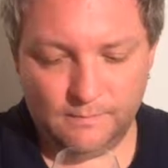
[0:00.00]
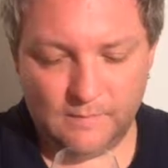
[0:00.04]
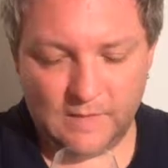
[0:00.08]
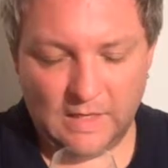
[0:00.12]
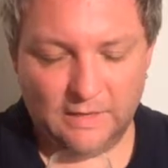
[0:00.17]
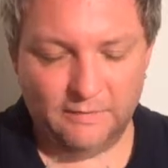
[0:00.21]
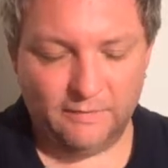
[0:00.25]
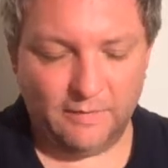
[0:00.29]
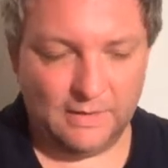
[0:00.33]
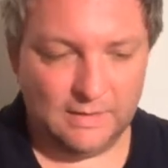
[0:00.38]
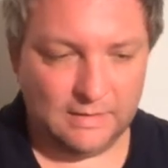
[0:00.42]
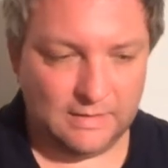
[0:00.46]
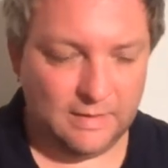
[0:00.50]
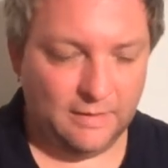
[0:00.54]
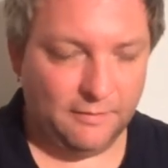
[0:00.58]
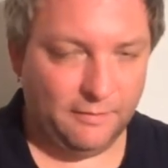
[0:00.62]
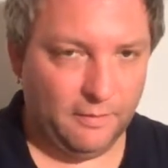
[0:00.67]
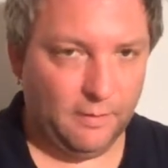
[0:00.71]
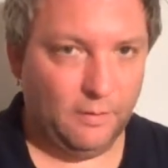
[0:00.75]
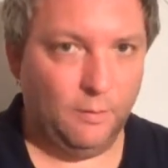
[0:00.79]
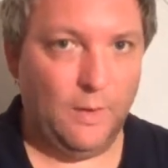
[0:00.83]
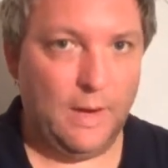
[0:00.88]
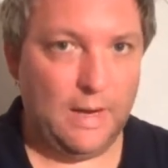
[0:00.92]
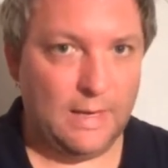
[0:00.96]
kind of in
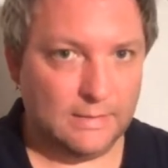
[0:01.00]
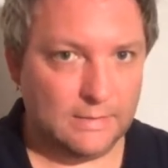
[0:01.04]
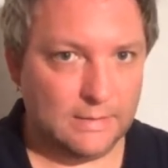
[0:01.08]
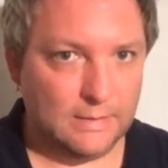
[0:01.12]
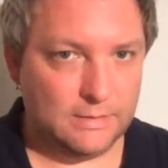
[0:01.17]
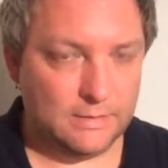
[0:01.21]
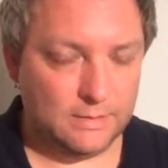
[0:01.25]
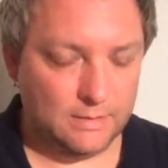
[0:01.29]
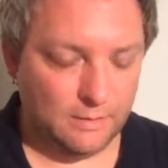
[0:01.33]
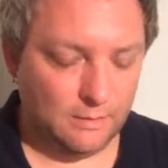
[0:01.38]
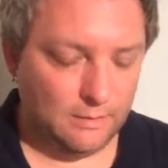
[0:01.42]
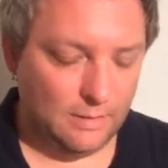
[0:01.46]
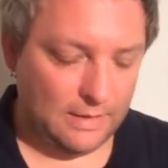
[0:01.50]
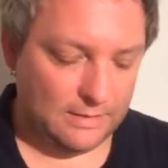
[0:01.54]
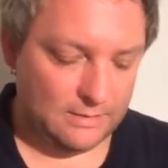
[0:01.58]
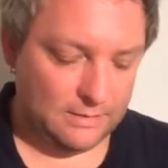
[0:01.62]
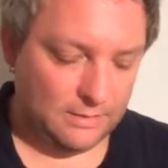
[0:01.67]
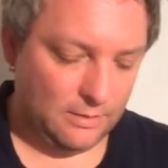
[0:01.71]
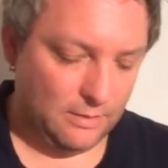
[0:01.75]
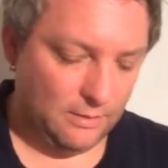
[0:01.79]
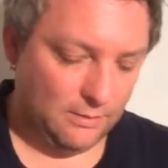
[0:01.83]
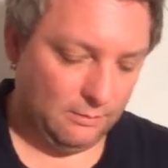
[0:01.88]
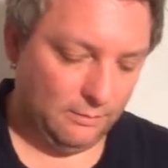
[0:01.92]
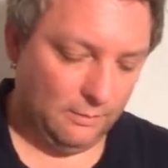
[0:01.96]
different ways as
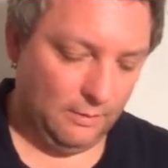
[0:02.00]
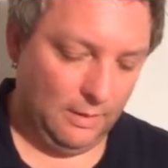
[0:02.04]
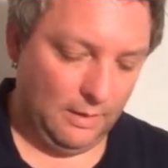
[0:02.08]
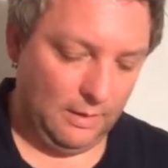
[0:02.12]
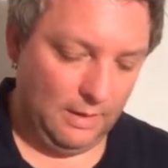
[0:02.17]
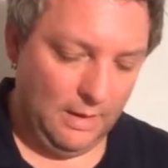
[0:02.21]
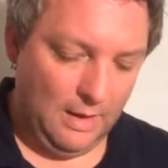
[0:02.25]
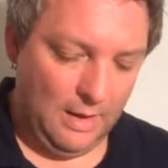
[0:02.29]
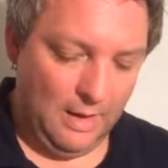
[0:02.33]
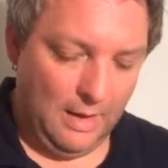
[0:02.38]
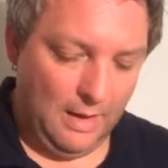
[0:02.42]
you go through it.